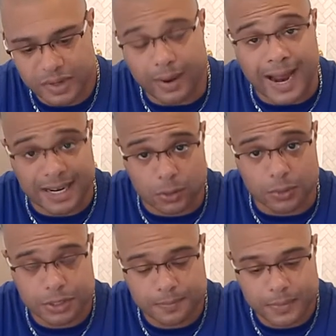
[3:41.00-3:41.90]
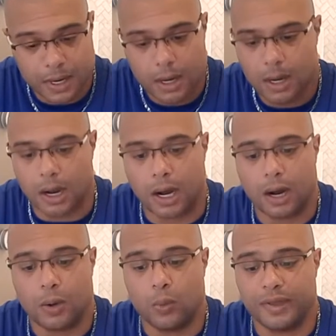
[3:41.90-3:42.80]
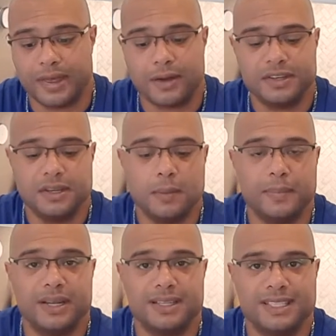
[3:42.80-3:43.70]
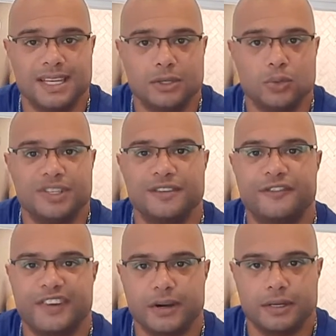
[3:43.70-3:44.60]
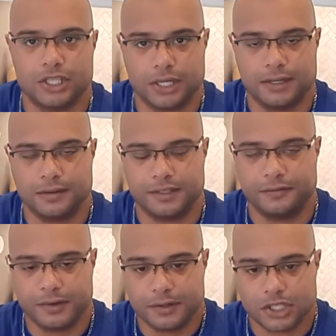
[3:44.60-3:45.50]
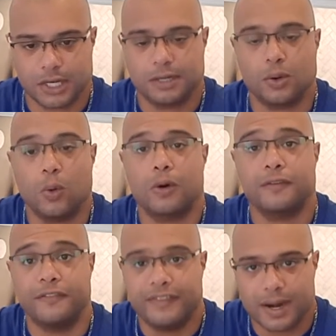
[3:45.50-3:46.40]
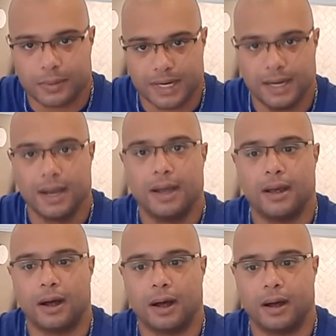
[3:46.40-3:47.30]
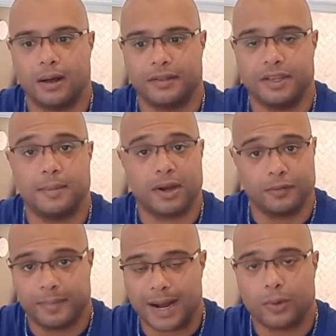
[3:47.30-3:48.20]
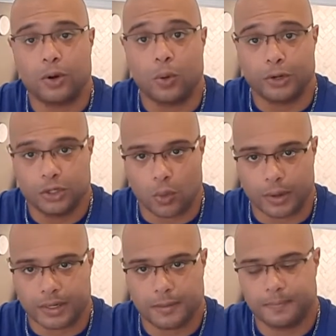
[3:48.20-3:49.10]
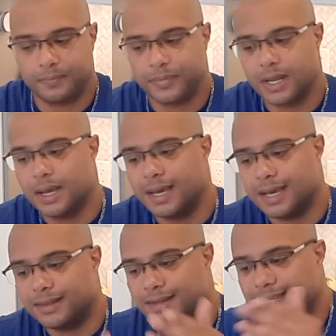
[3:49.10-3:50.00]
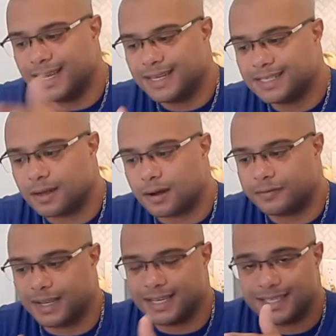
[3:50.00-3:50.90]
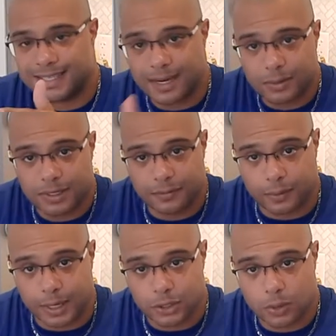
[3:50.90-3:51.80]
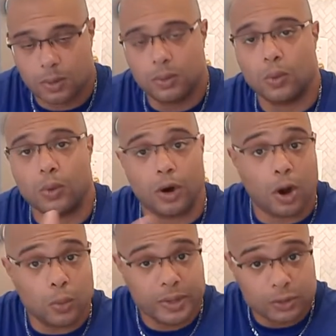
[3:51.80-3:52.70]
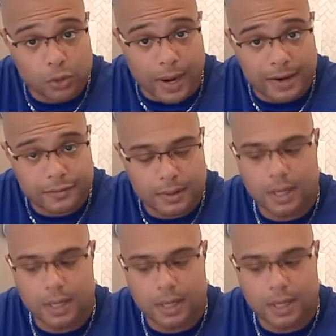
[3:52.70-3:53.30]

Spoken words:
axles without the ability to differentiate or vary the amount of power or torque. In the case of a center differential or all-wheel drive,